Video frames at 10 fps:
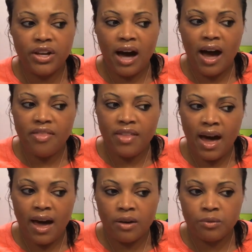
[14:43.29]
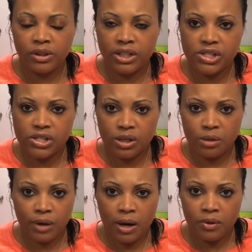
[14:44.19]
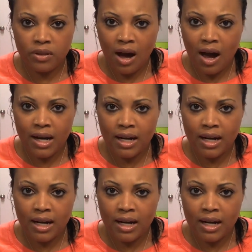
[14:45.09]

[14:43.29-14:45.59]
got that relationship right with God.